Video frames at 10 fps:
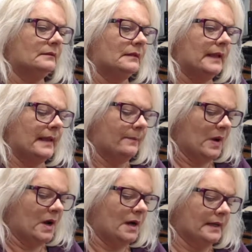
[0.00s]
a
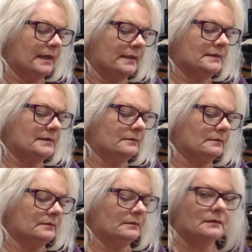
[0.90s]
pocket
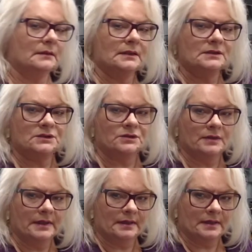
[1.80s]
to
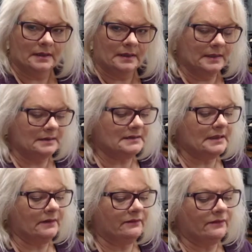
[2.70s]
the
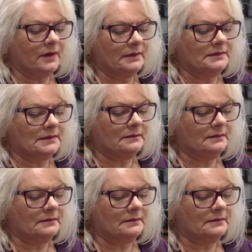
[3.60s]
inside front.